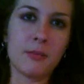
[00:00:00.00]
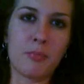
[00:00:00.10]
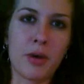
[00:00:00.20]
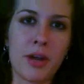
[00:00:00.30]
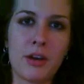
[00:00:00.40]

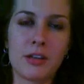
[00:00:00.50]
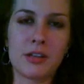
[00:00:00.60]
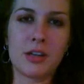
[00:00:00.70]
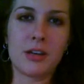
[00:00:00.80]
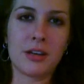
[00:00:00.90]
But
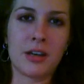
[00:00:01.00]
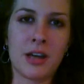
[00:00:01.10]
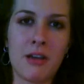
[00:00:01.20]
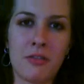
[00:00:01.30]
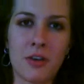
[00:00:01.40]

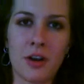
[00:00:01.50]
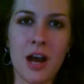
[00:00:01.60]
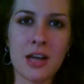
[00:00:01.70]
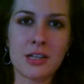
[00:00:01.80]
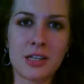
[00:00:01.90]
for
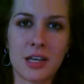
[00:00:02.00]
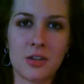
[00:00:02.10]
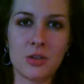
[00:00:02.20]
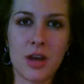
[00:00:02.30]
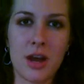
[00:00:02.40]
guys, they can
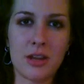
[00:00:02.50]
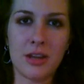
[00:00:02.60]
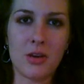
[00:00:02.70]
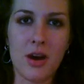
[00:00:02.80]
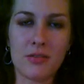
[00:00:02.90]
do that and
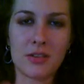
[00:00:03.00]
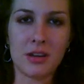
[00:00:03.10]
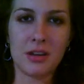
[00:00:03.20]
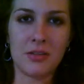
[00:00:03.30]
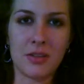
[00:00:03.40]
they don't have
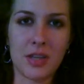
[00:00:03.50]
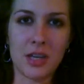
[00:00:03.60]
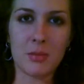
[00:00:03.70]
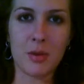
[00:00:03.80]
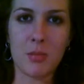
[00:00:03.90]
to even
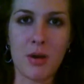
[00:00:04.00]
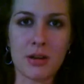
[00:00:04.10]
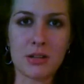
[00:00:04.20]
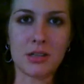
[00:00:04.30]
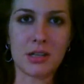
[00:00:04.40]
think about
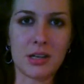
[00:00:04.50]
modesty.